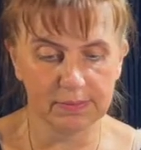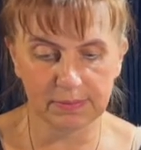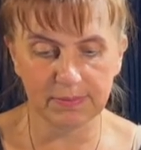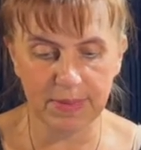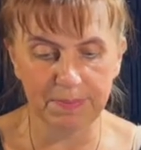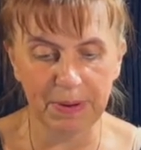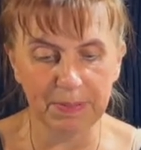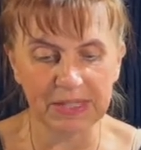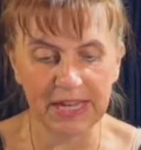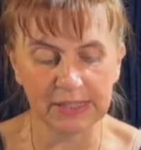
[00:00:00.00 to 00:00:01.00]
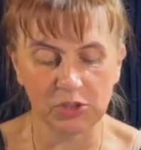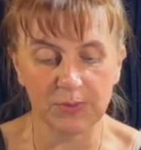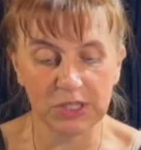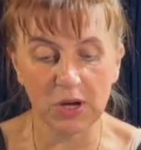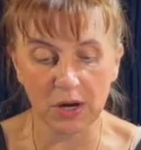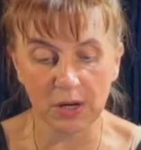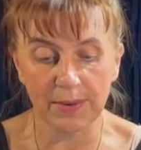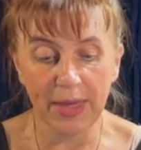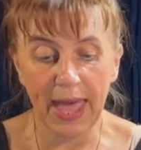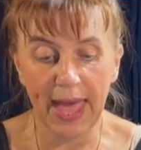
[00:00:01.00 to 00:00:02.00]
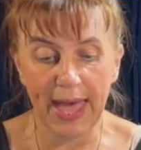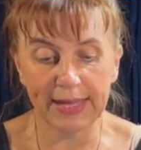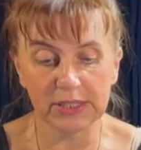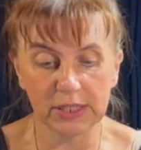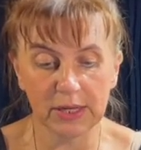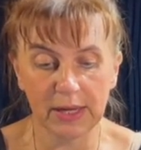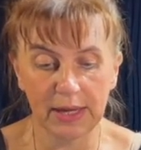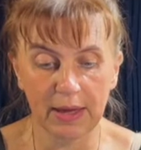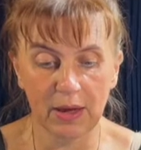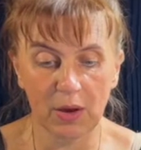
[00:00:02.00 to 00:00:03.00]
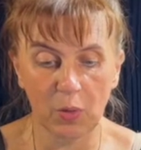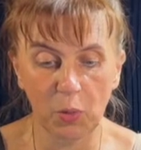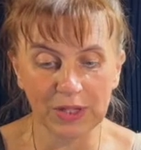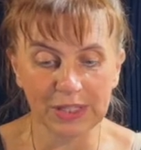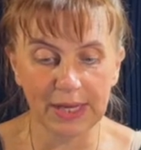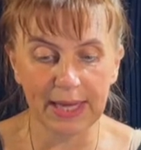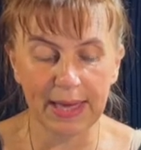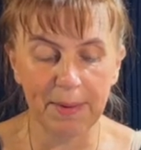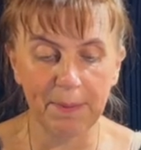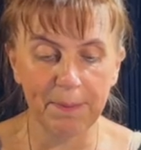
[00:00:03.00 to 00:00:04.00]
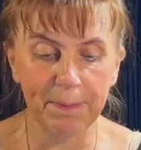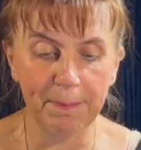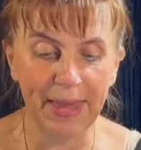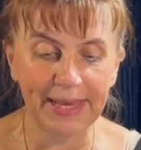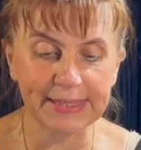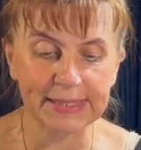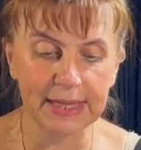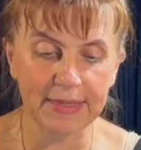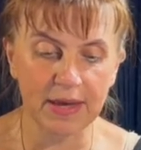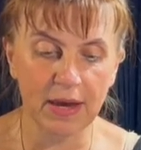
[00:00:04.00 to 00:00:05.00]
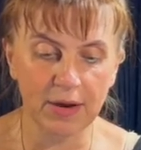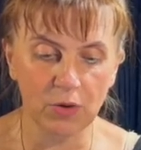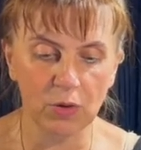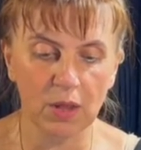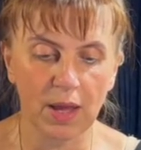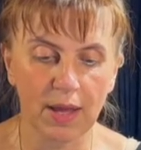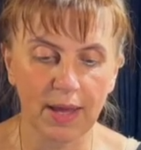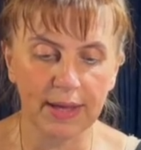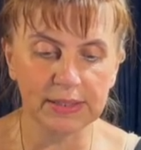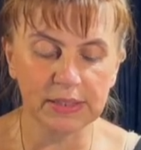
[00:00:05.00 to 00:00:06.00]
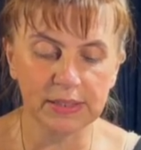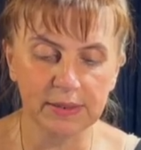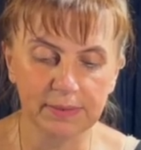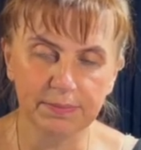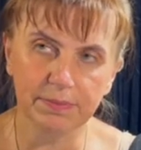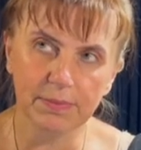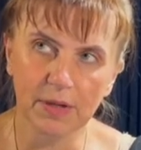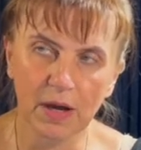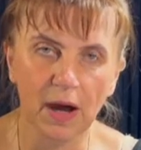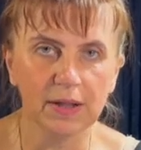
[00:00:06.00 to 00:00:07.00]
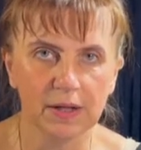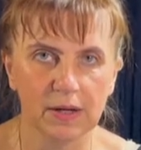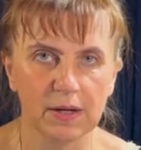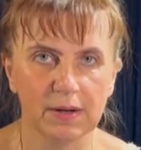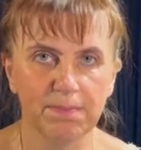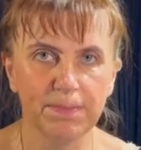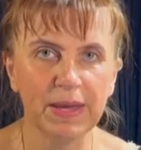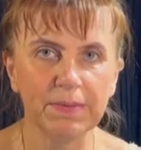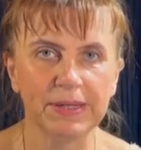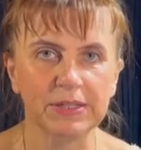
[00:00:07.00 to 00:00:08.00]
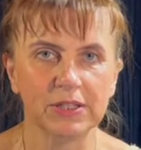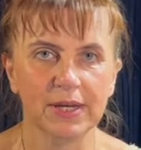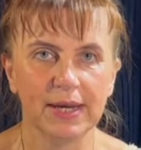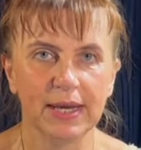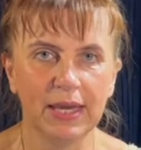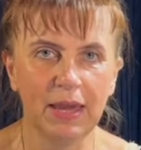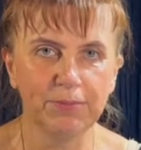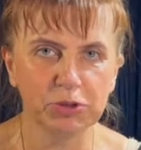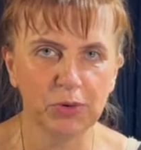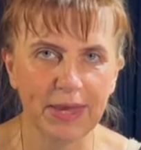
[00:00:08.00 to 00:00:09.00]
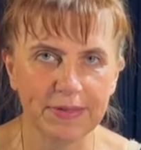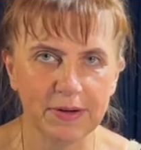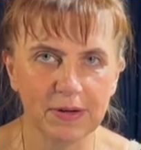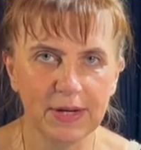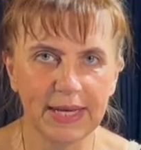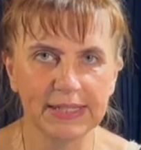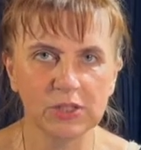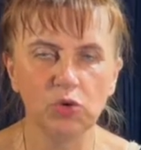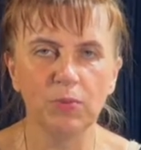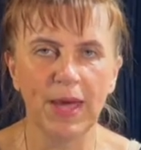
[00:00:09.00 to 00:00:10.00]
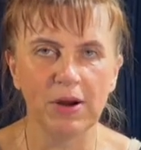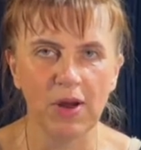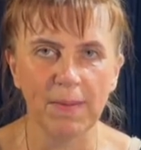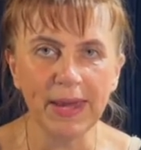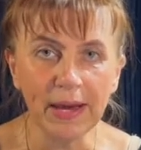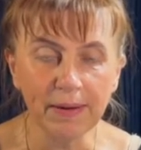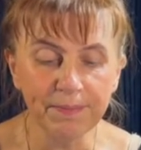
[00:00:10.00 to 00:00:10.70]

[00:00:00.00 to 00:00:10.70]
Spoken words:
the pigment has to be dark. And what makes the whole color pigment keep together is gum arabic,